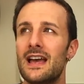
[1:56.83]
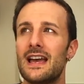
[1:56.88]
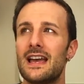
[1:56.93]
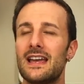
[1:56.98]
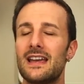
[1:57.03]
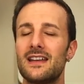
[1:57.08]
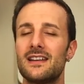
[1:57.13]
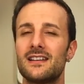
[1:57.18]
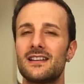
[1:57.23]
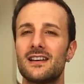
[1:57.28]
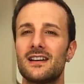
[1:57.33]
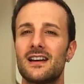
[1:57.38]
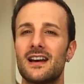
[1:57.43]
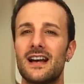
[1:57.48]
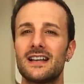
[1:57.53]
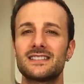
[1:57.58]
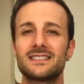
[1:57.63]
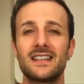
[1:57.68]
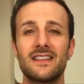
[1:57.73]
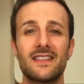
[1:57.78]
And
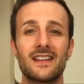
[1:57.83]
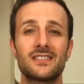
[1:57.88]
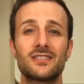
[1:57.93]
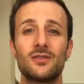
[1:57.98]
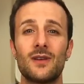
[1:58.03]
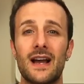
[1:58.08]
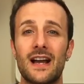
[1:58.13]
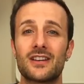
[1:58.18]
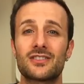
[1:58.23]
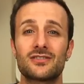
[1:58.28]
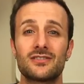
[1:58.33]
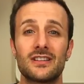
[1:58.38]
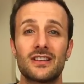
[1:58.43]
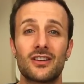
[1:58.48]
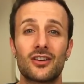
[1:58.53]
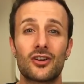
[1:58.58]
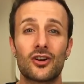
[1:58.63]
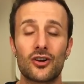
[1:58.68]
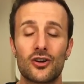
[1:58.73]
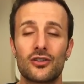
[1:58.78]
I say that to actually
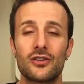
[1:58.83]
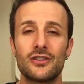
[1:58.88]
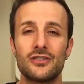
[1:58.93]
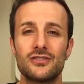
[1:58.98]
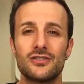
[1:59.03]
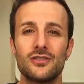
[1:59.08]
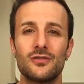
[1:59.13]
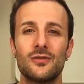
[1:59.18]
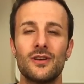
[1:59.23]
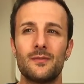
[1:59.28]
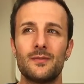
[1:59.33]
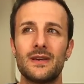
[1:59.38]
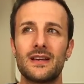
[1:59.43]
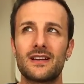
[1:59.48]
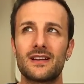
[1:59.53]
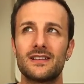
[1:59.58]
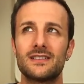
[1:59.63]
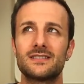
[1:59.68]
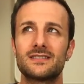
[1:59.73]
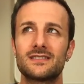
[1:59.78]
encourage you
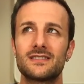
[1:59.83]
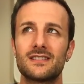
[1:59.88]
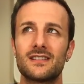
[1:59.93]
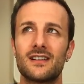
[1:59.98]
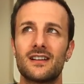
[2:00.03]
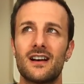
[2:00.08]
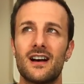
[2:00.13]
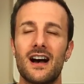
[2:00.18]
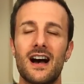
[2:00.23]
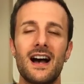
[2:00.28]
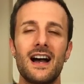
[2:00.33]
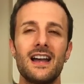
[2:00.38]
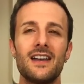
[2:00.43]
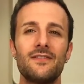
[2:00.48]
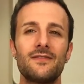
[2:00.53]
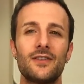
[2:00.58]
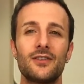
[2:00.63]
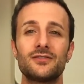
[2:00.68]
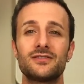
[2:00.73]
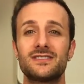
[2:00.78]
because I
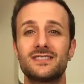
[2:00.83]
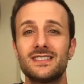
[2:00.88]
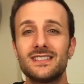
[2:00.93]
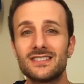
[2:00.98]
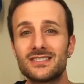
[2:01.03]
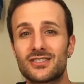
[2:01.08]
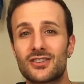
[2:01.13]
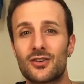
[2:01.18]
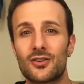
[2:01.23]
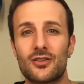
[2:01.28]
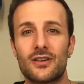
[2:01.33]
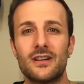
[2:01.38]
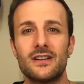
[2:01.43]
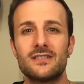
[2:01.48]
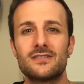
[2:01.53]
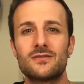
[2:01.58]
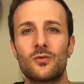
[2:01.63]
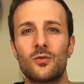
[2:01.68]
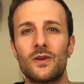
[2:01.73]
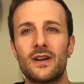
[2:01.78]
felt
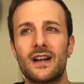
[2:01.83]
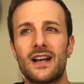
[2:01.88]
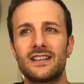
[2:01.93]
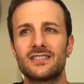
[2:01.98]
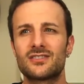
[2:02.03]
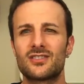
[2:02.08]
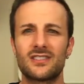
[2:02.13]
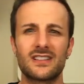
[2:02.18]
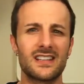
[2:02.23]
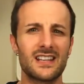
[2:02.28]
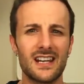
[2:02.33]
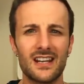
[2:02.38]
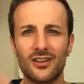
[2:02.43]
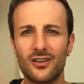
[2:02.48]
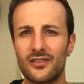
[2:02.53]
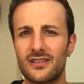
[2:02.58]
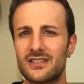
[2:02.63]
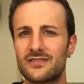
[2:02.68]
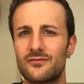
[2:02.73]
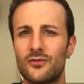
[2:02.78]
discouraged when I started getting
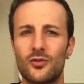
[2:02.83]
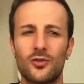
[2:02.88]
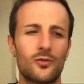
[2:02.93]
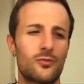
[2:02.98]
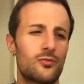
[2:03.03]
all these vocal